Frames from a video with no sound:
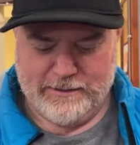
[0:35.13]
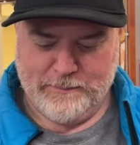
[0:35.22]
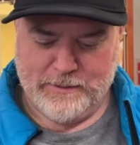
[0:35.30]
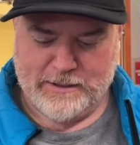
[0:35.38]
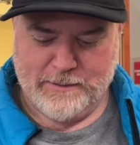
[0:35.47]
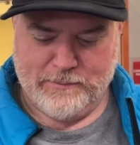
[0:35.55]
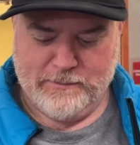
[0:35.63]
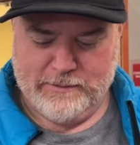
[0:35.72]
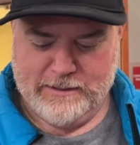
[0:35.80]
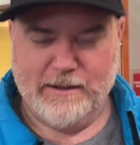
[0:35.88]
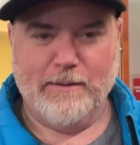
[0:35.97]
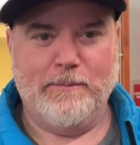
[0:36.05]
up a
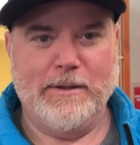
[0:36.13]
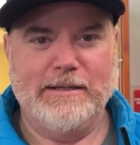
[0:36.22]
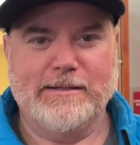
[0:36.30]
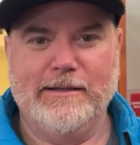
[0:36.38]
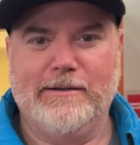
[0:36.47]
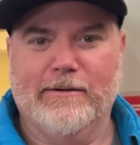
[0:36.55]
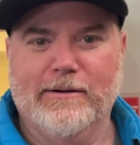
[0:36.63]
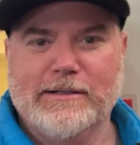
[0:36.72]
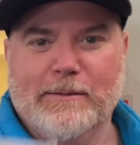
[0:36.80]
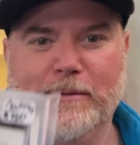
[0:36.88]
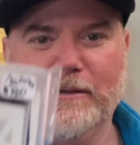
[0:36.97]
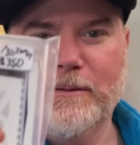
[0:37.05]
couple uh, PC
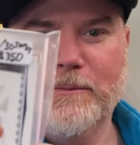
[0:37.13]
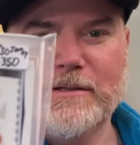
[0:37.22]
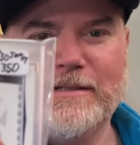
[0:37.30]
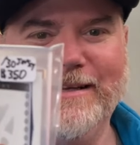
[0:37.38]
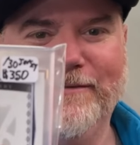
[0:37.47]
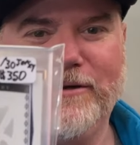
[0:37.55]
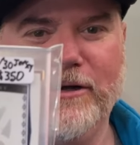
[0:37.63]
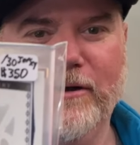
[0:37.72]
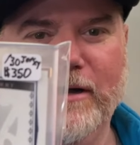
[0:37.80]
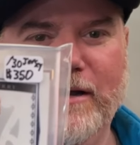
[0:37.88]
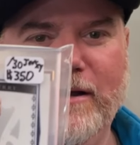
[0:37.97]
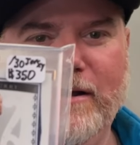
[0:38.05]
cards. I picked up a Steph
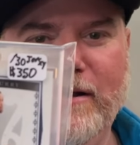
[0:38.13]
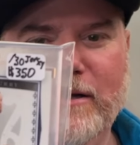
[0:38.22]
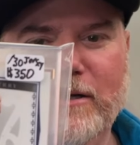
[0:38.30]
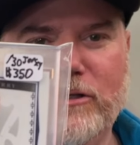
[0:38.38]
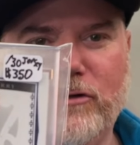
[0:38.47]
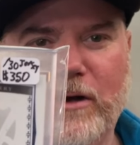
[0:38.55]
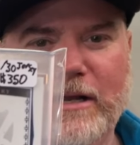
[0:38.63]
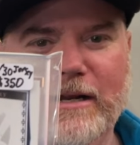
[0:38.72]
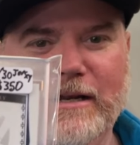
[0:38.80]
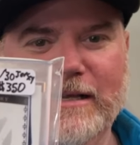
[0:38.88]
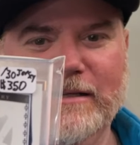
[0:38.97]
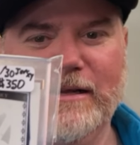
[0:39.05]
Curry,
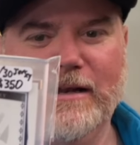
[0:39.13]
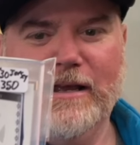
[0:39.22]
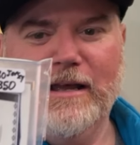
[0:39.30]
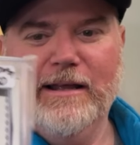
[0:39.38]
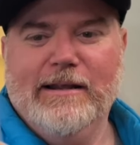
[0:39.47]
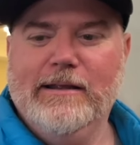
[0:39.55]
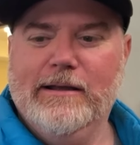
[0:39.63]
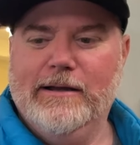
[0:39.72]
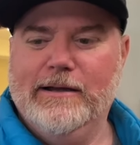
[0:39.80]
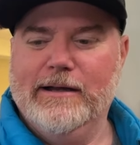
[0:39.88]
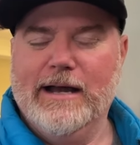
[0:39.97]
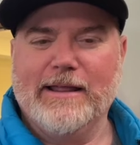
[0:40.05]
traded into that.
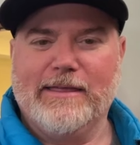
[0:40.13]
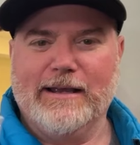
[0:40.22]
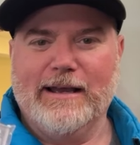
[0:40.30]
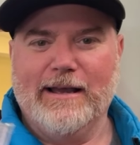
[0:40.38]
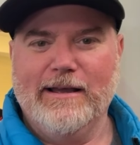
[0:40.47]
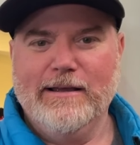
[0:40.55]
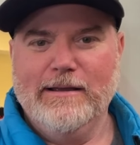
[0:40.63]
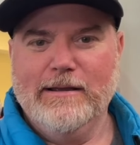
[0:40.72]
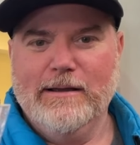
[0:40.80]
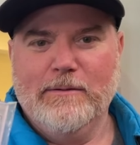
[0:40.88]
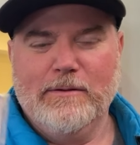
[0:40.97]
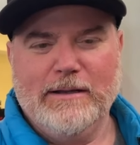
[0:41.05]
Uh, I think I
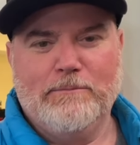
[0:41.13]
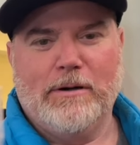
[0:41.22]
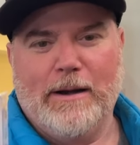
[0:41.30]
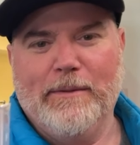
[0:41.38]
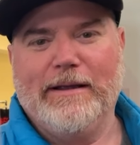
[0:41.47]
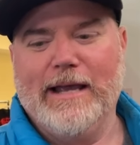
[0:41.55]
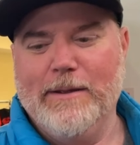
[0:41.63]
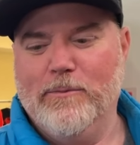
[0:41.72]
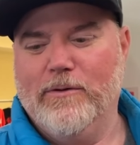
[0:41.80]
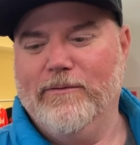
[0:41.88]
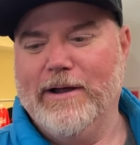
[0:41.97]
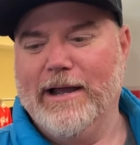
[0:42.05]
probably gave
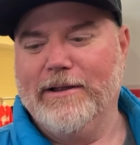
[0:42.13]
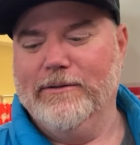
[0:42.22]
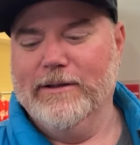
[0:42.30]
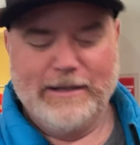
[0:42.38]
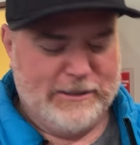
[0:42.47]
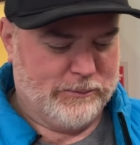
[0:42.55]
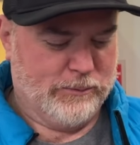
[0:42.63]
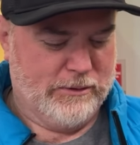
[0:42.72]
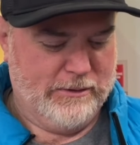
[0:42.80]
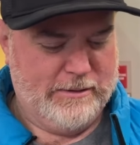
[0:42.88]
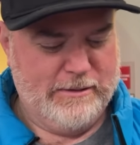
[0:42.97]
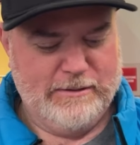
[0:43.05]
more value than it's
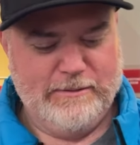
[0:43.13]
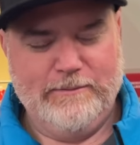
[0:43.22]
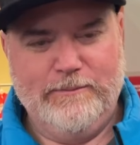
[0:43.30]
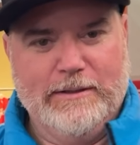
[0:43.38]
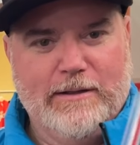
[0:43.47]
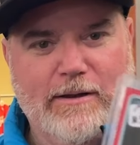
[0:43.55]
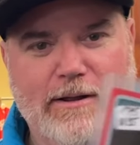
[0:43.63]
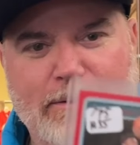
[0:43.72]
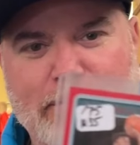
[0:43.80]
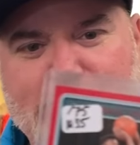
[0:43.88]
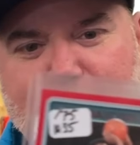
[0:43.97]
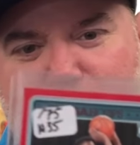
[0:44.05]
worth with
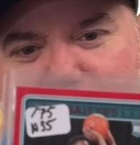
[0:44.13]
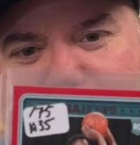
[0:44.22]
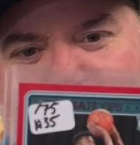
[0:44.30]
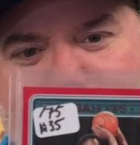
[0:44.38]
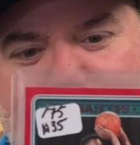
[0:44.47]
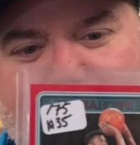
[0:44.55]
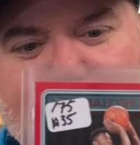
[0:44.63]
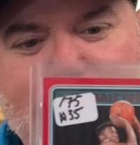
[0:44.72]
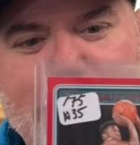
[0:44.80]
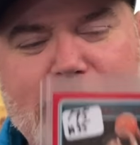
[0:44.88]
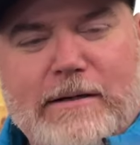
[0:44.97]
along with the Brandon Miller